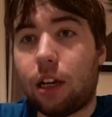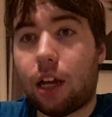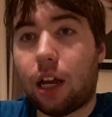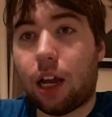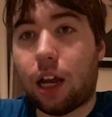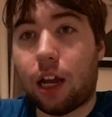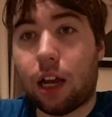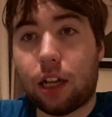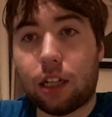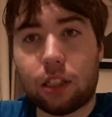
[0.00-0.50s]

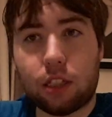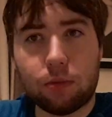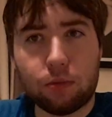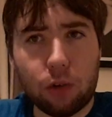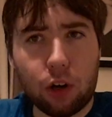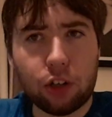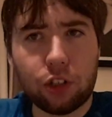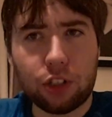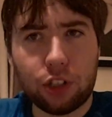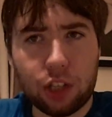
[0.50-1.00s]
They
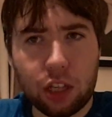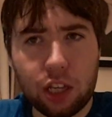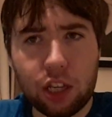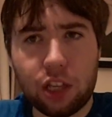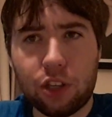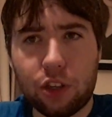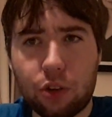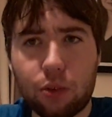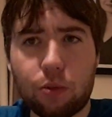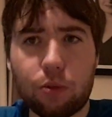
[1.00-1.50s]
want a
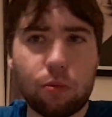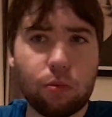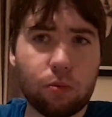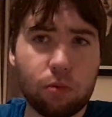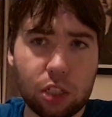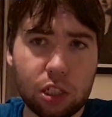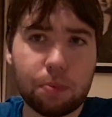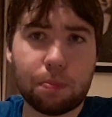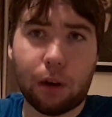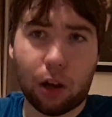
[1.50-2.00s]
EU
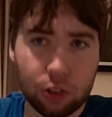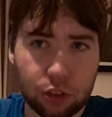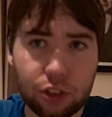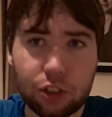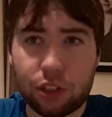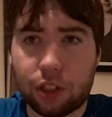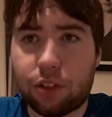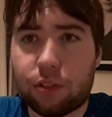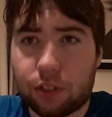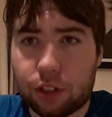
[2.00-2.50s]

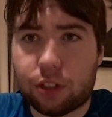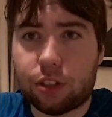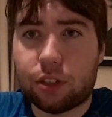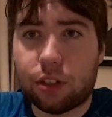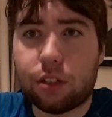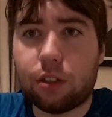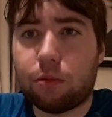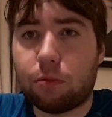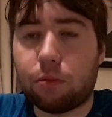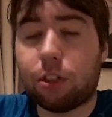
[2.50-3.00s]
response
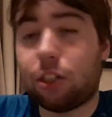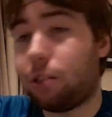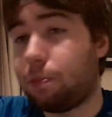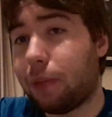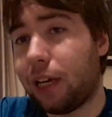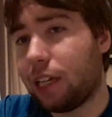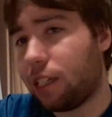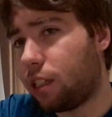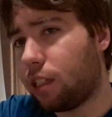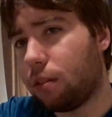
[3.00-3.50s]
unit, which
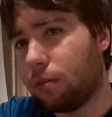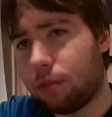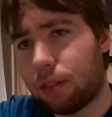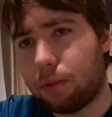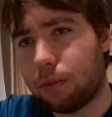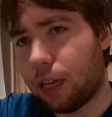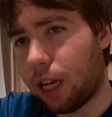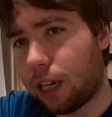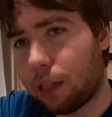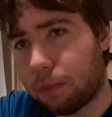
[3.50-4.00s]
basically
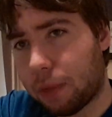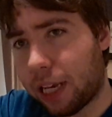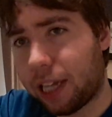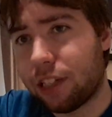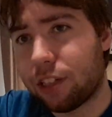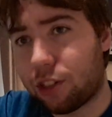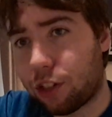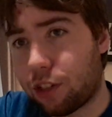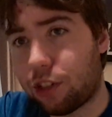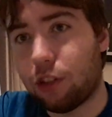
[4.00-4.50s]
merely
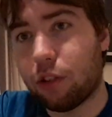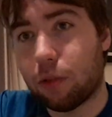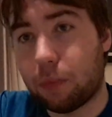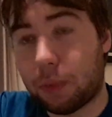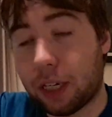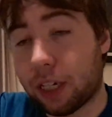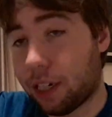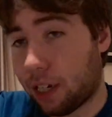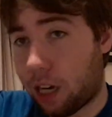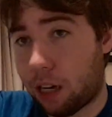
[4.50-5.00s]
means a
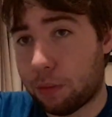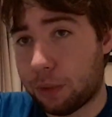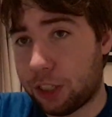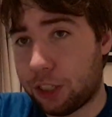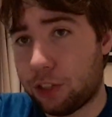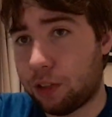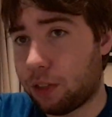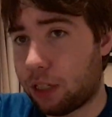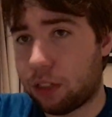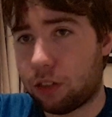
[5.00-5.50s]
European army
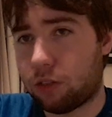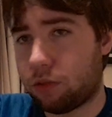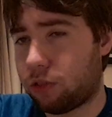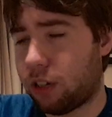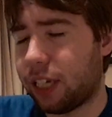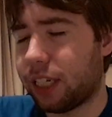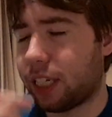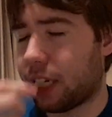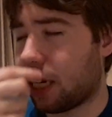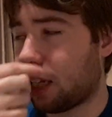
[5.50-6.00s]
too. They're
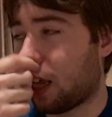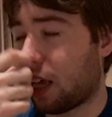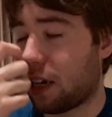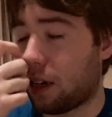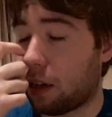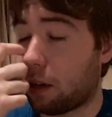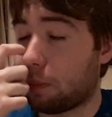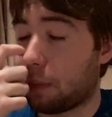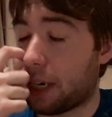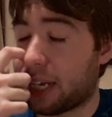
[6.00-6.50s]
trying to get
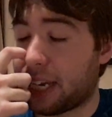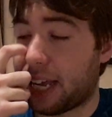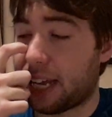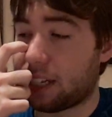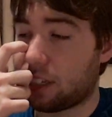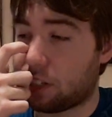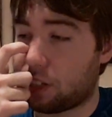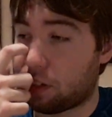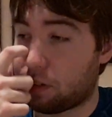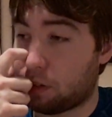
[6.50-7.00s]
that in by
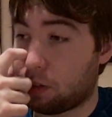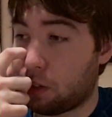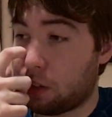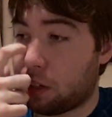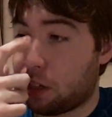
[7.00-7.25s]
next year.